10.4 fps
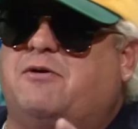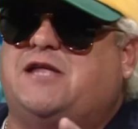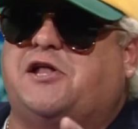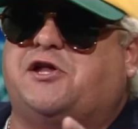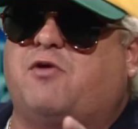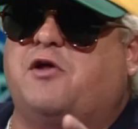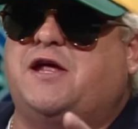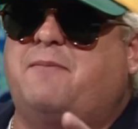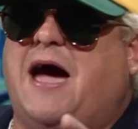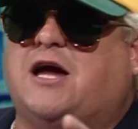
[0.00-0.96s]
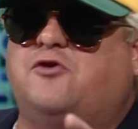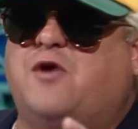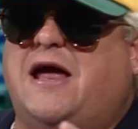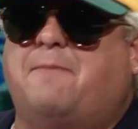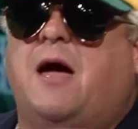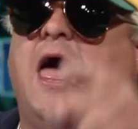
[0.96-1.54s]
Dusty Rhodes, the American Dream.
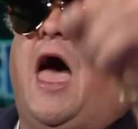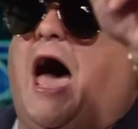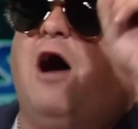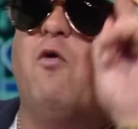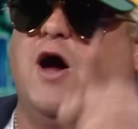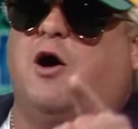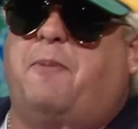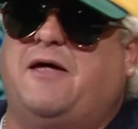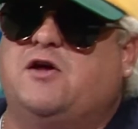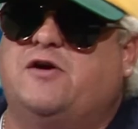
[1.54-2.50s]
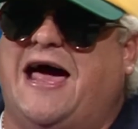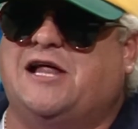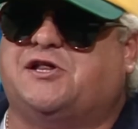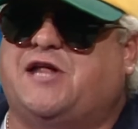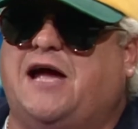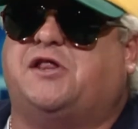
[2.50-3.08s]
I will be the United
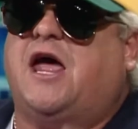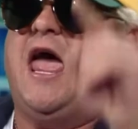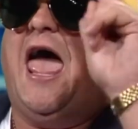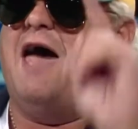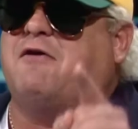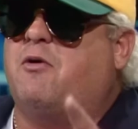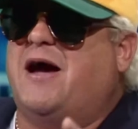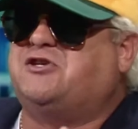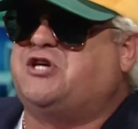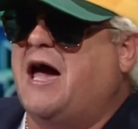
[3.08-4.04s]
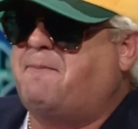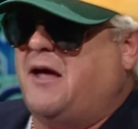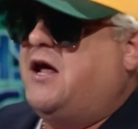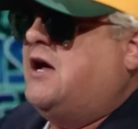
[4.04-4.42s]
States heavyweight champion.